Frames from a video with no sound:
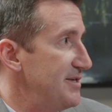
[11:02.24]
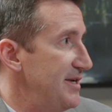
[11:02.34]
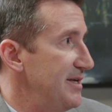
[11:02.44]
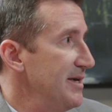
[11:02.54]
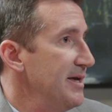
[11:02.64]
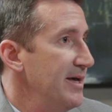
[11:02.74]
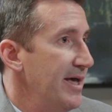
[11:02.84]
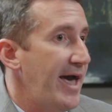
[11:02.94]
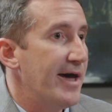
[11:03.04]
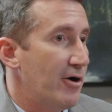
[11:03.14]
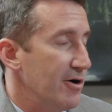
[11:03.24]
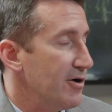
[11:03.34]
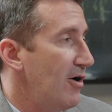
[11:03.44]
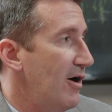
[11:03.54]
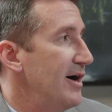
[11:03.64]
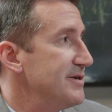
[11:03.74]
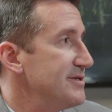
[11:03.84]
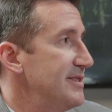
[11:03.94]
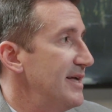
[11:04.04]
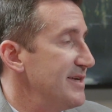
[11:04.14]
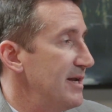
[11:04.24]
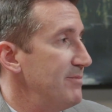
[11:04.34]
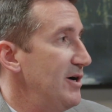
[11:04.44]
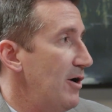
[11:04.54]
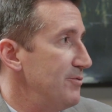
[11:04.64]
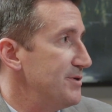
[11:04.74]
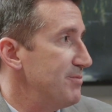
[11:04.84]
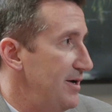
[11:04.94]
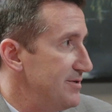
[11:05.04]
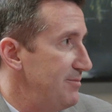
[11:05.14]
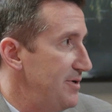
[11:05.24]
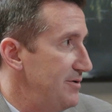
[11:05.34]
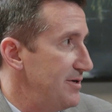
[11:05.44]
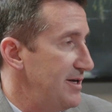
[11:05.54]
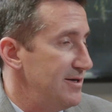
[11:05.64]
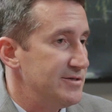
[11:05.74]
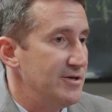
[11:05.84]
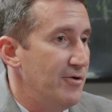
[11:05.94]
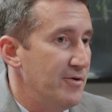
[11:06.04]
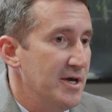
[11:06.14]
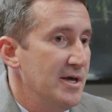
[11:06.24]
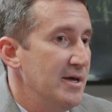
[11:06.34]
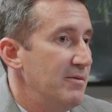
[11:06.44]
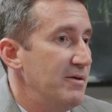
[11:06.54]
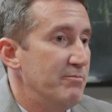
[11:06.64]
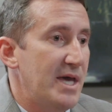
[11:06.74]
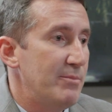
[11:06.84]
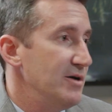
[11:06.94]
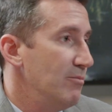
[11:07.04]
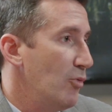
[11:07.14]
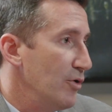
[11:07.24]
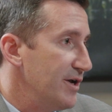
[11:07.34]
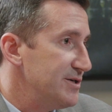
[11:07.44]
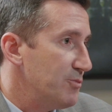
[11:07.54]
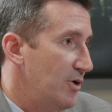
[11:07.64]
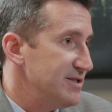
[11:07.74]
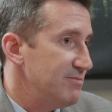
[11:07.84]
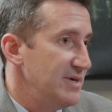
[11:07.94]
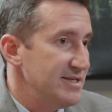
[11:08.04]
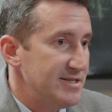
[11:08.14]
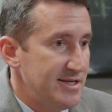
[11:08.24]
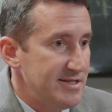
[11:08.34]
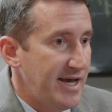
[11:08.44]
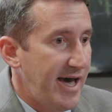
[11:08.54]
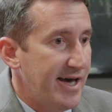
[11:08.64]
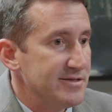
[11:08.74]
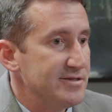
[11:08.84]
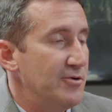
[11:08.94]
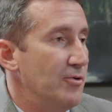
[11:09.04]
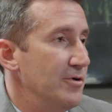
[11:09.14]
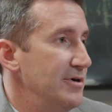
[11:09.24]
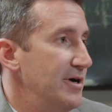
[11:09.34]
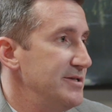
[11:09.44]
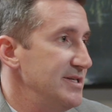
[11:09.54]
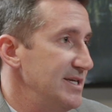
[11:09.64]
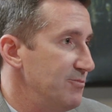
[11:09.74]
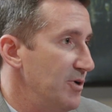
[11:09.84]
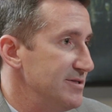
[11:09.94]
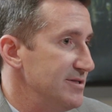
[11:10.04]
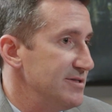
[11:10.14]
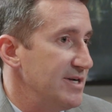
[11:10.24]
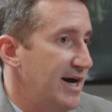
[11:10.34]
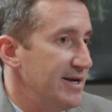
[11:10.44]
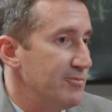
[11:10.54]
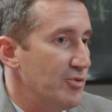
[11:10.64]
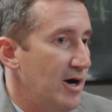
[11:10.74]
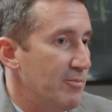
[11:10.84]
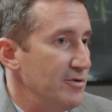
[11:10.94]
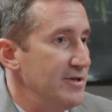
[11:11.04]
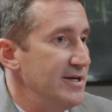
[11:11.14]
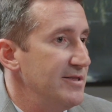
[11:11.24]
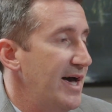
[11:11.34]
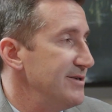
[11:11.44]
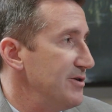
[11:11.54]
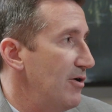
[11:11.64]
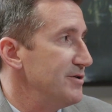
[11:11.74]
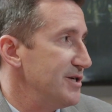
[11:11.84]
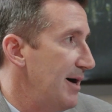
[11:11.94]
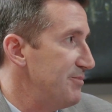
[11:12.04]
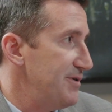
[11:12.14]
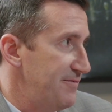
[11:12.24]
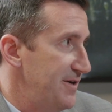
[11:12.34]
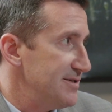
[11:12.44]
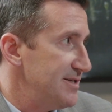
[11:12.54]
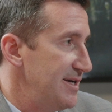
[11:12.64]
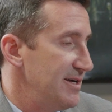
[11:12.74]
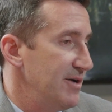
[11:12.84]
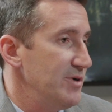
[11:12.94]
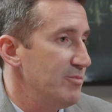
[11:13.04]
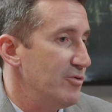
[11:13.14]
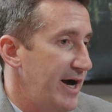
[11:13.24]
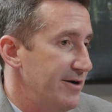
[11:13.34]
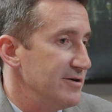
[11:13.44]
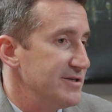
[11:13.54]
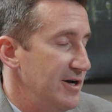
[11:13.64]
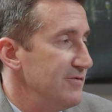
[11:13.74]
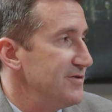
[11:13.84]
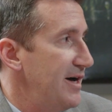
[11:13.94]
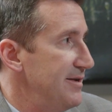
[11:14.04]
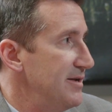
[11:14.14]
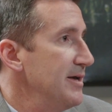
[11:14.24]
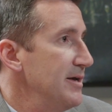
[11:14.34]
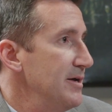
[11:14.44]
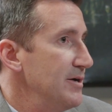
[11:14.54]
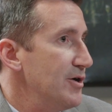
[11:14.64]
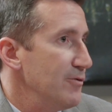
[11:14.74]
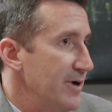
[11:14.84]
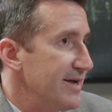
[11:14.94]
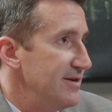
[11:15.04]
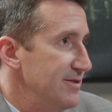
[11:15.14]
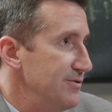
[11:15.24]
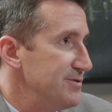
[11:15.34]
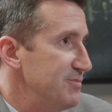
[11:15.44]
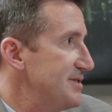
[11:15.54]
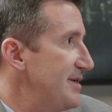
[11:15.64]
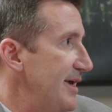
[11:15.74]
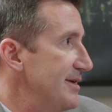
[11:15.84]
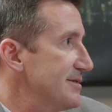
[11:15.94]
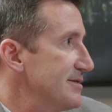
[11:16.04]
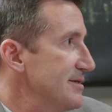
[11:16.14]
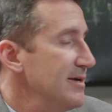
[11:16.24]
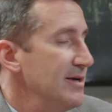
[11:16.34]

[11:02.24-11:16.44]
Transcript: it at our cost, and that's going to be our responsibility. So maybe a mortgage was misindexed or a deed wasn't signed properly. That is our job to fix it, and we pride ourselves on correcting those mistakes.